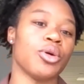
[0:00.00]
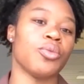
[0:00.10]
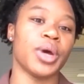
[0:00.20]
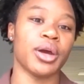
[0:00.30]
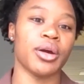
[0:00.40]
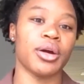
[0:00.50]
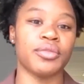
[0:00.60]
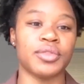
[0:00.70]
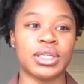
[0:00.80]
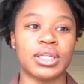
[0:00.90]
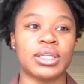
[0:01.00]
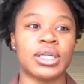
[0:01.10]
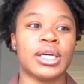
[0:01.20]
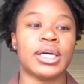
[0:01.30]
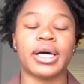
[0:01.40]
aware of the
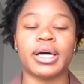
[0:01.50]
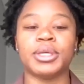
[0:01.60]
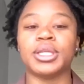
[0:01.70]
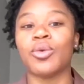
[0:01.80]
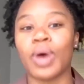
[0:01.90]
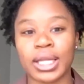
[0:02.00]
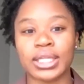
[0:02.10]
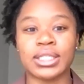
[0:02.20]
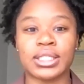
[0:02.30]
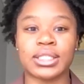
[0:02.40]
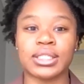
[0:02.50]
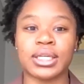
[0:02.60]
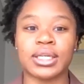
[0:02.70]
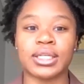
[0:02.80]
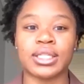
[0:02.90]
inequalities
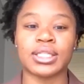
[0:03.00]
in